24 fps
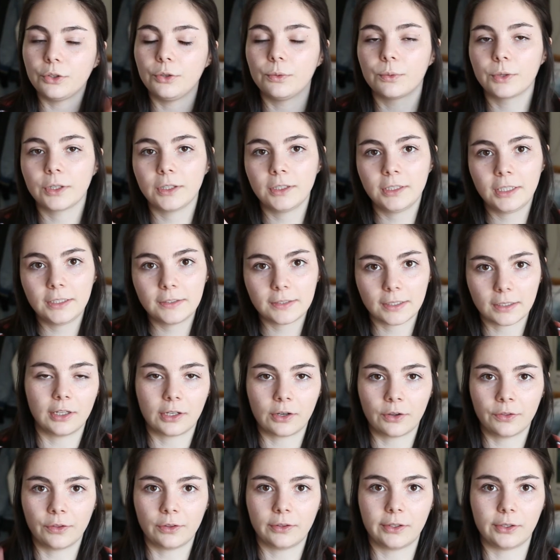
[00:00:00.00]
you really need to
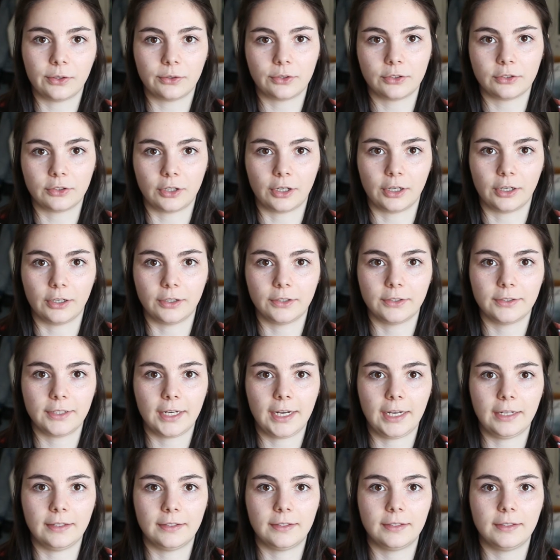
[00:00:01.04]
click on the little stars
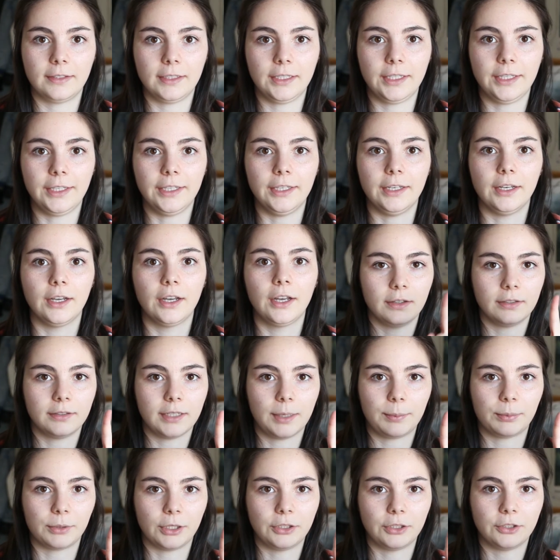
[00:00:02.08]
and see the
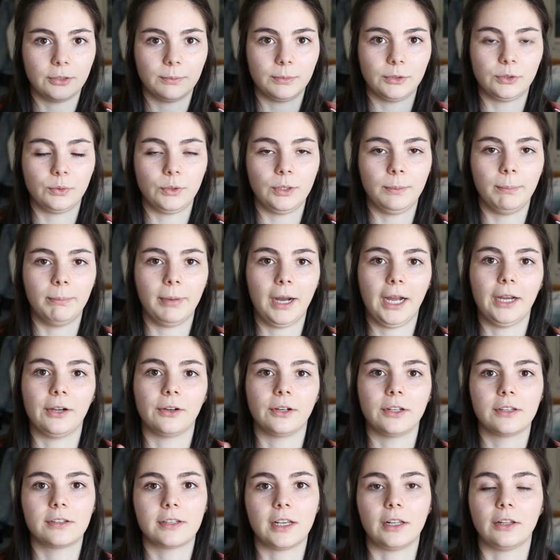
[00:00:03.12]
separation between buyer
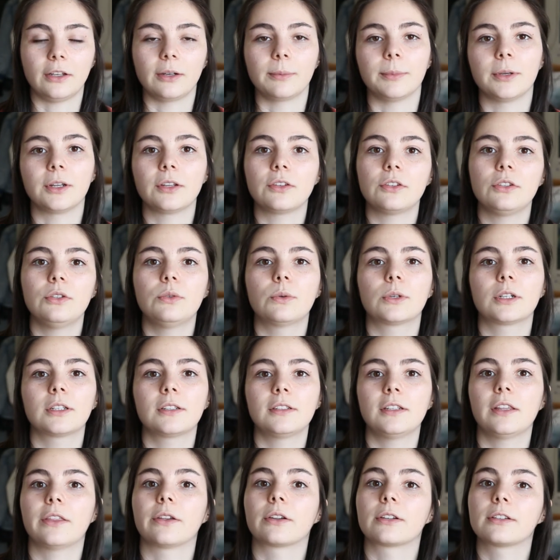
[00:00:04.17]
and seller, because you want to
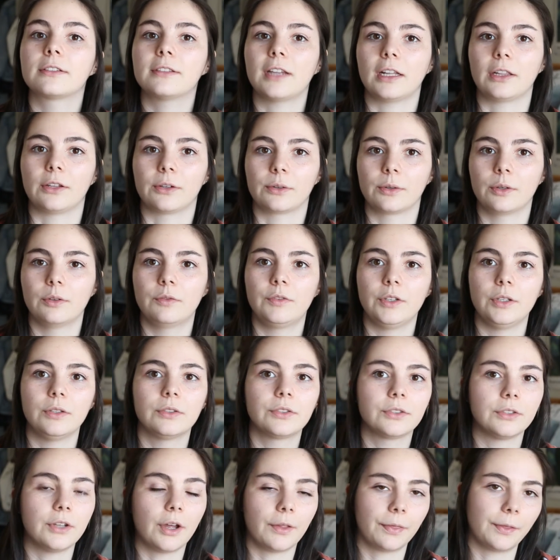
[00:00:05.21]
see their seller
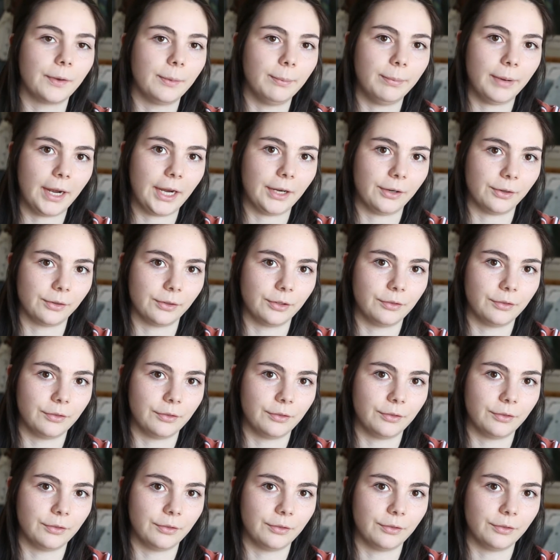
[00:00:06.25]
reviews, not their buyer